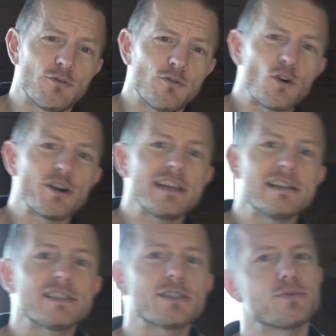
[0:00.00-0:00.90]
4
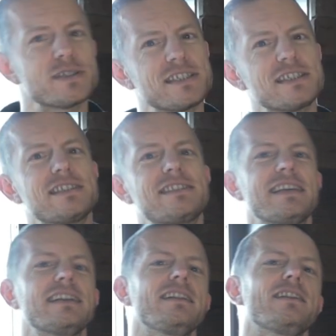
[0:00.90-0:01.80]
years, we
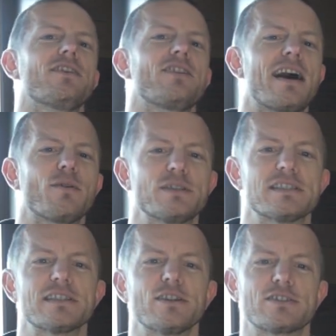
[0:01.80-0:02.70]
still love how
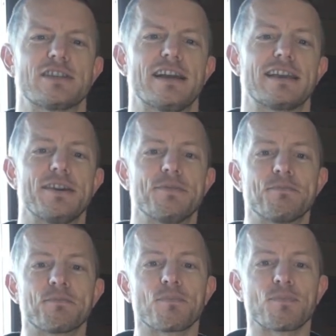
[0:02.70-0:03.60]
this looks like.
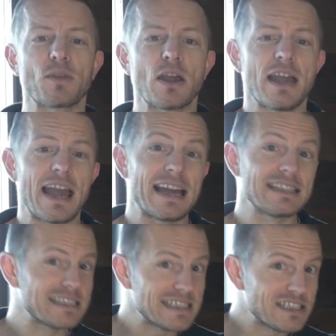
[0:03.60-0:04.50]

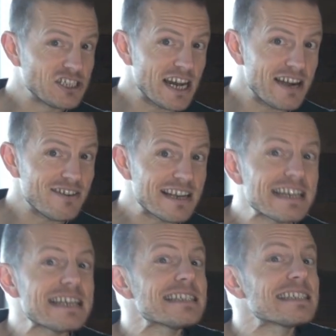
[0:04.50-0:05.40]
And since sharing
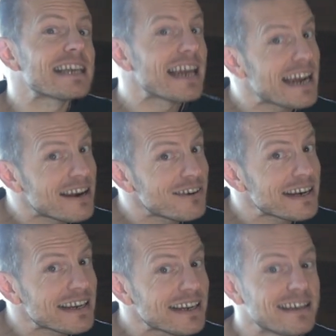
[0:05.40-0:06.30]
is
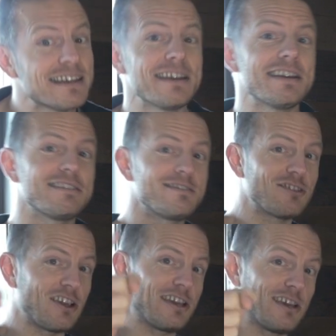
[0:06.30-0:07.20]
caring,
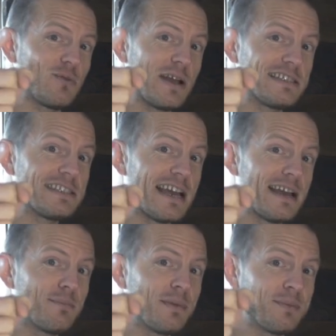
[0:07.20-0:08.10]
take it away,
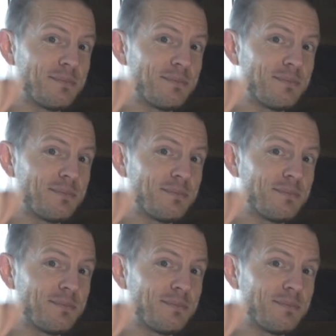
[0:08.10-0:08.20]
Sam.